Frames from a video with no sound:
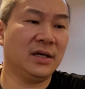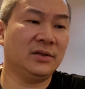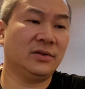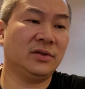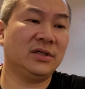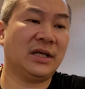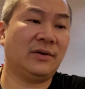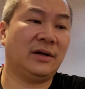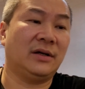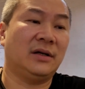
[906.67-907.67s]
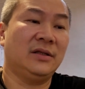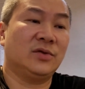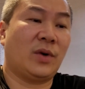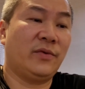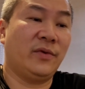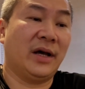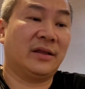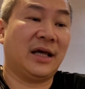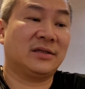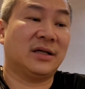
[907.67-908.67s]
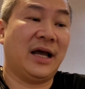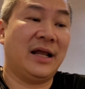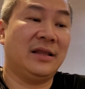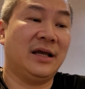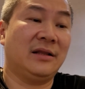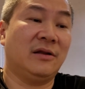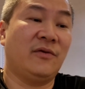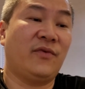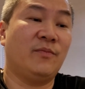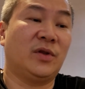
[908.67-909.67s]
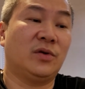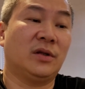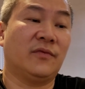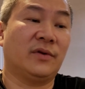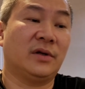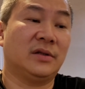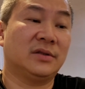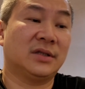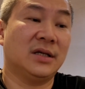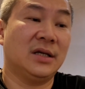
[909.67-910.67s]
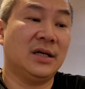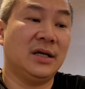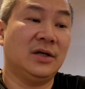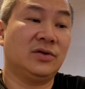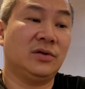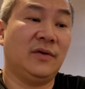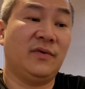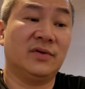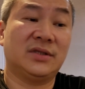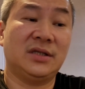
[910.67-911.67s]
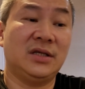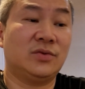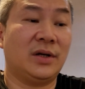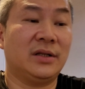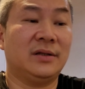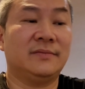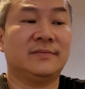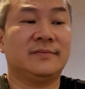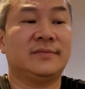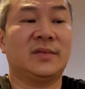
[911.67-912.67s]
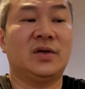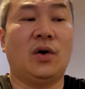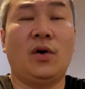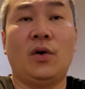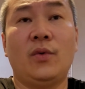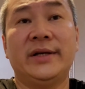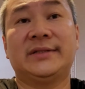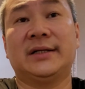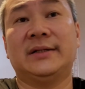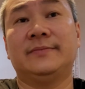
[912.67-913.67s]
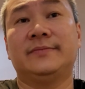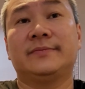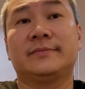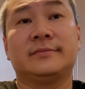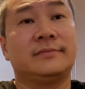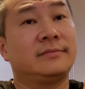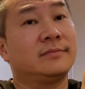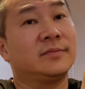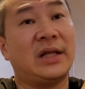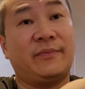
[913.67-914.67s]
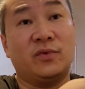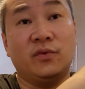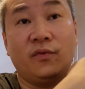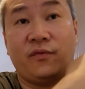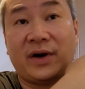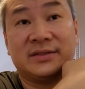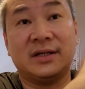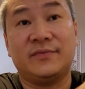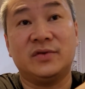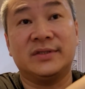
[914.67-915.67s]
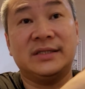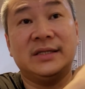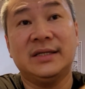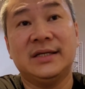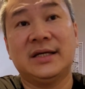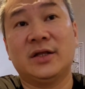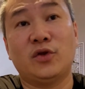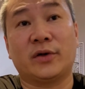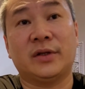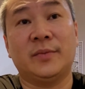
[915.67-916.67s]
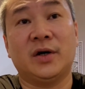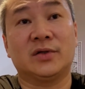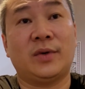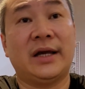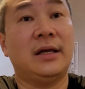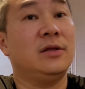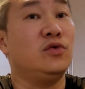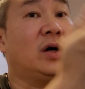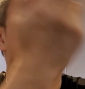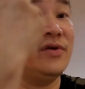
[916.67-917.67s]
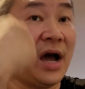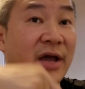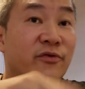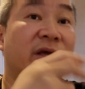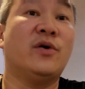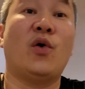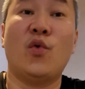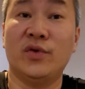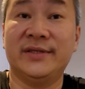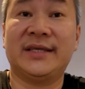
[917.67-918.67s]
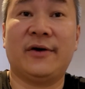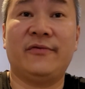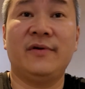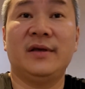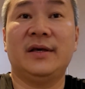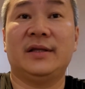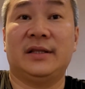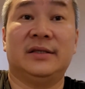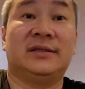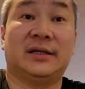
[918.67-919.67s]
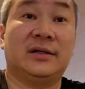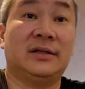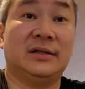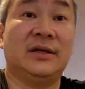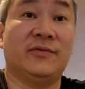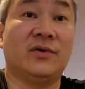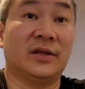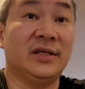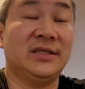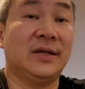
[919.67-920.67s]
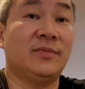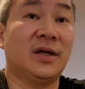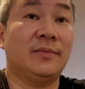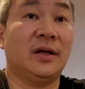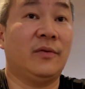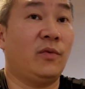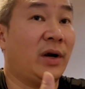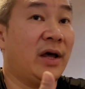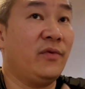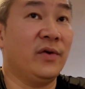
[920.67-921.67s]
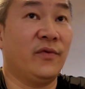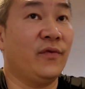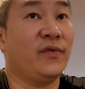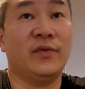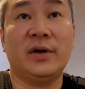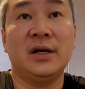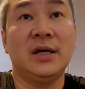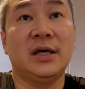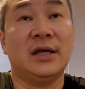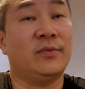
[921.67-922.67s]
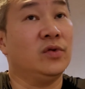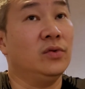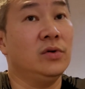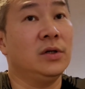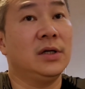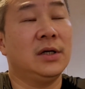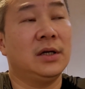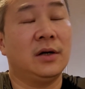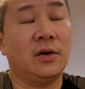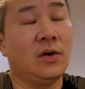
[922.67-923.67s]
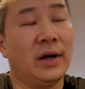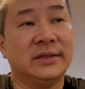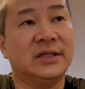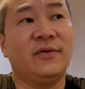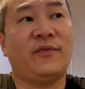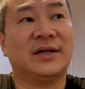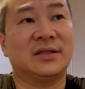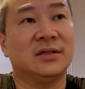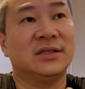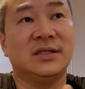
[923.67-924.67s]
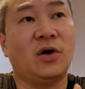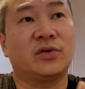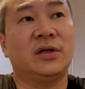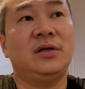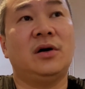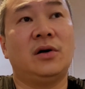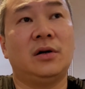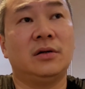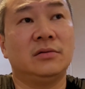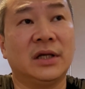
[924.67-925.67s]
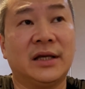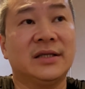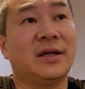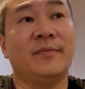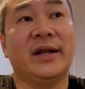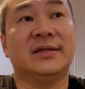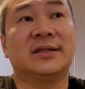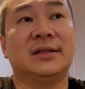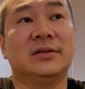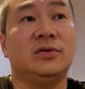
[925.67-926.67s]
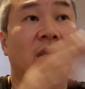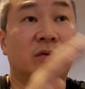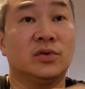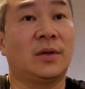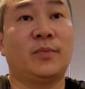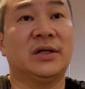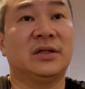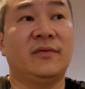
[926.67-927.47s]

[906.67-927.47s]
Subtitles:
So this virus will attack the ending the difference between the fatigues. So if you see this one, you always have to faster have to see doctor, because why? You are dehydrate your own self. This if you got this symptom, yeah, whatever, if you fever, you have to go and see doctor, or taking some medicine. You have to suppress.